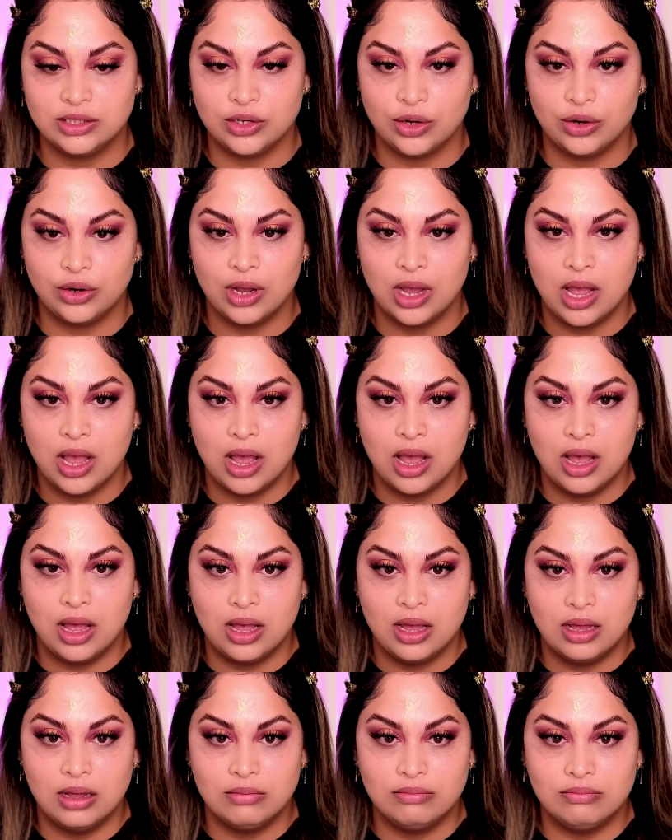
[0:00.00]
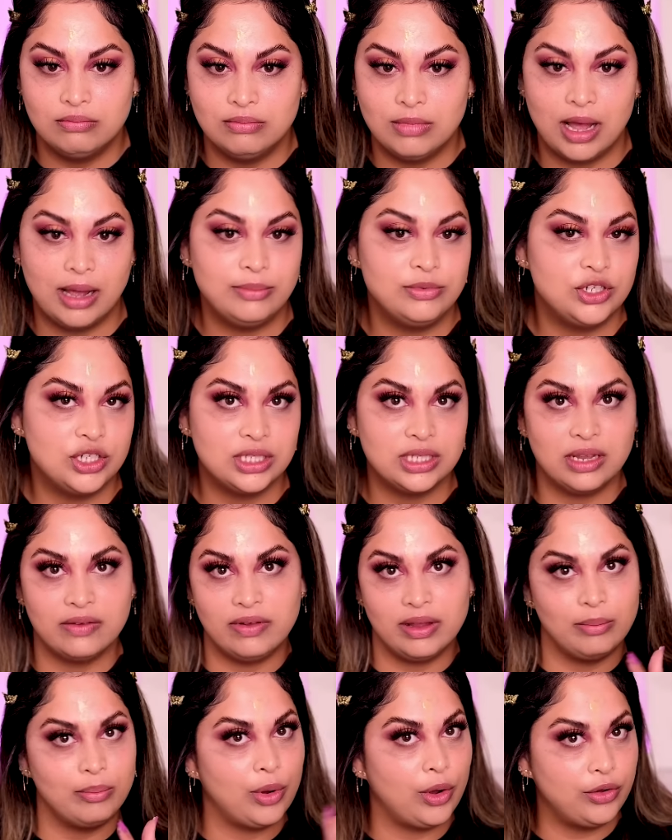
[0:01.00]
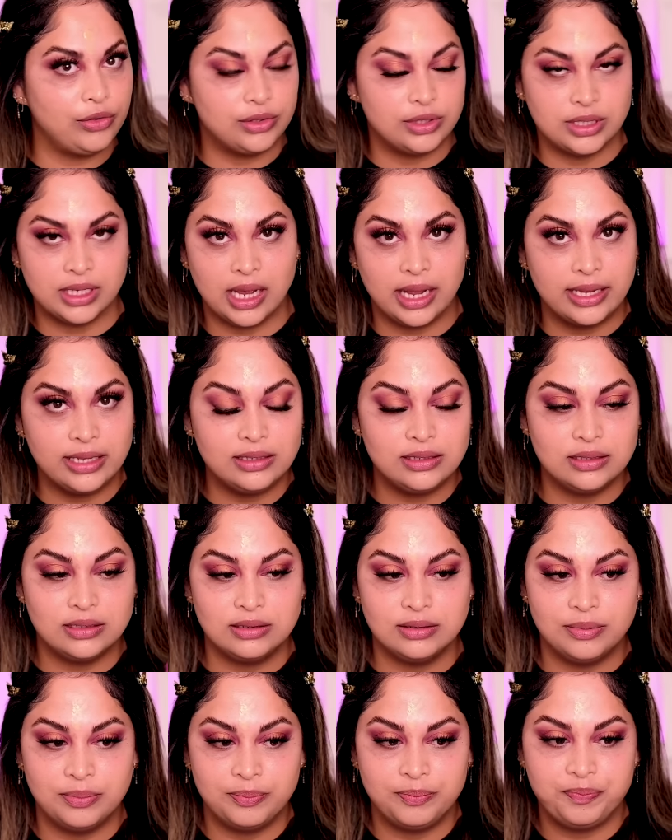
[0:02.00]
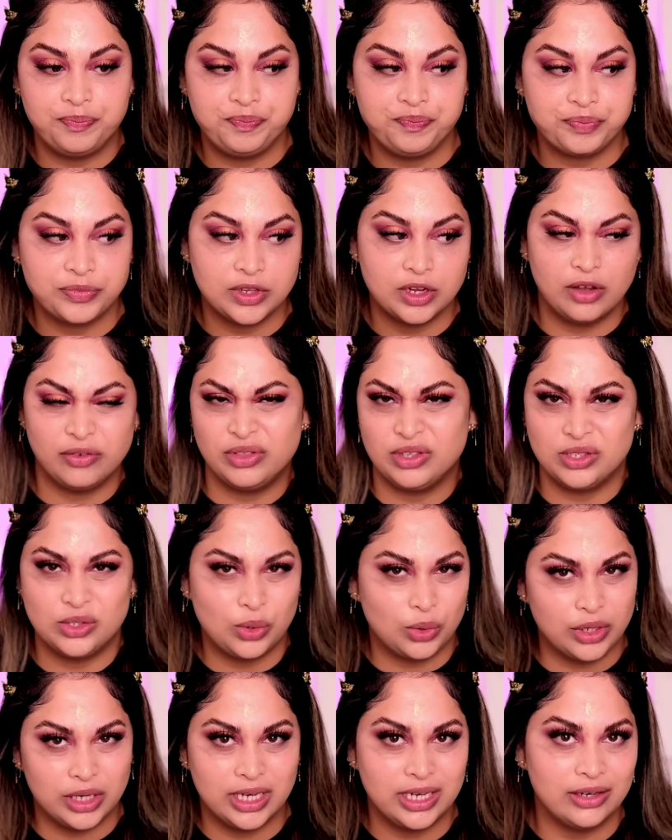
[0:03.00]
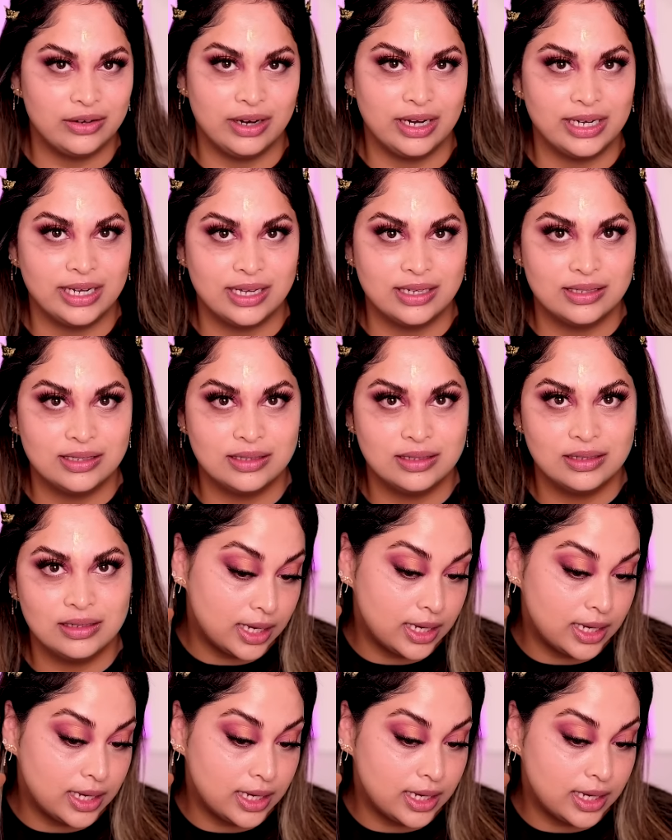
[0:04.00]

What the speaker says: So I'm just giving both sides of the story here, I guess.